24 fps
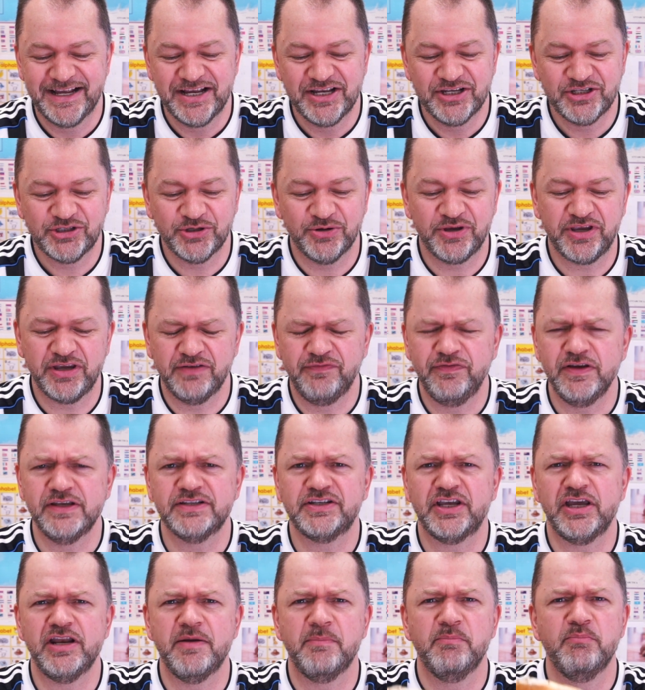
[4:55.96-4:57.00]
So you can feel it's
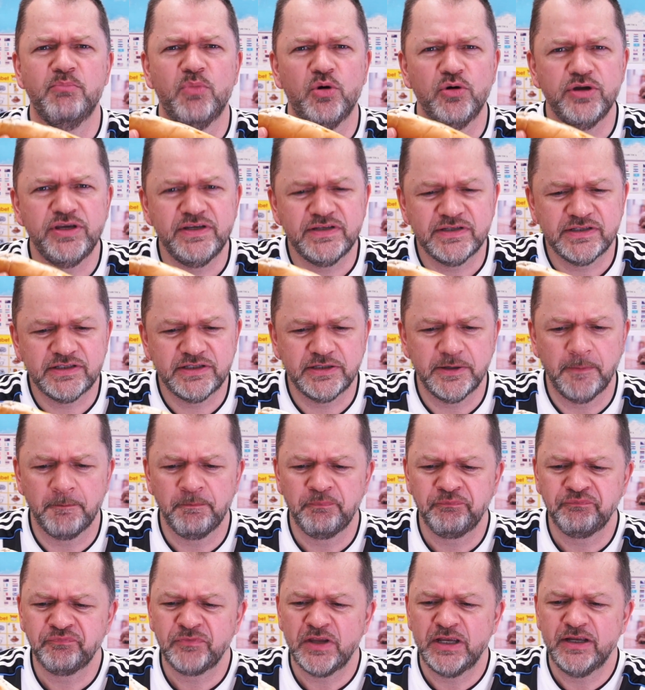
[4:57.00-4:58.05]
kind of moist.
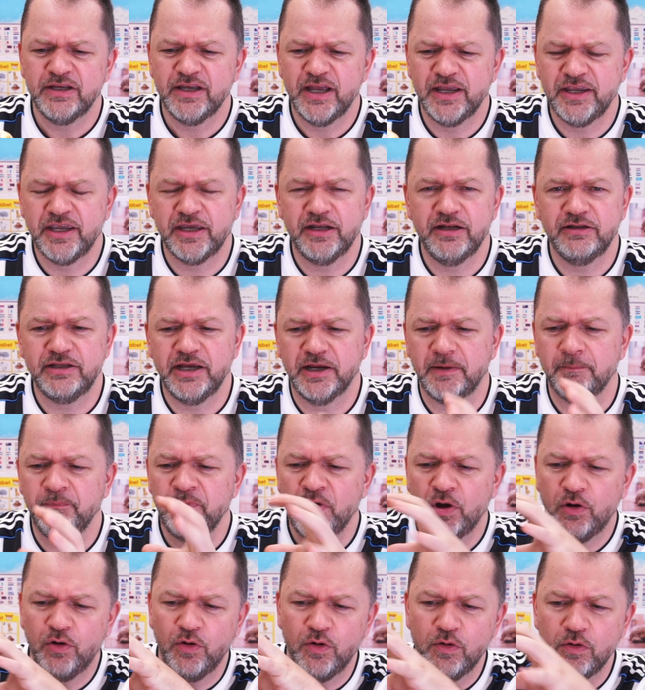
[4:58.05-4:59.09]
It kind of like
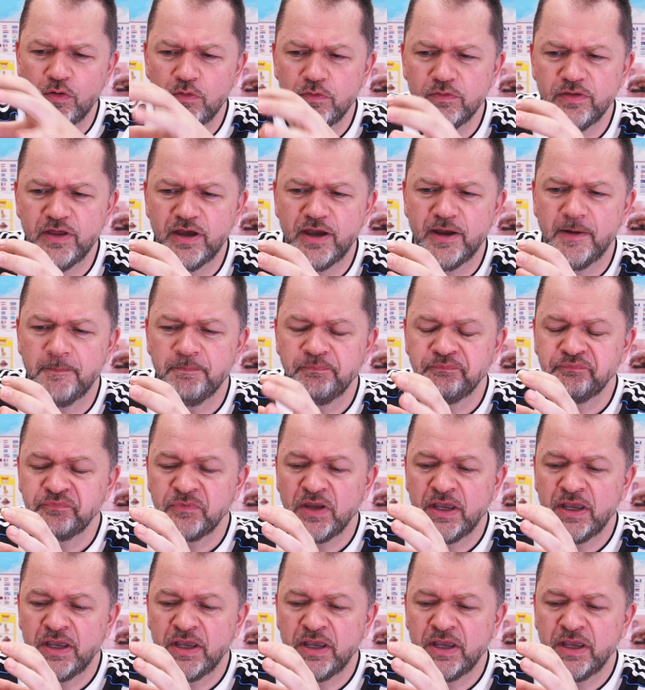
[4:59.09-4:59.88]
all the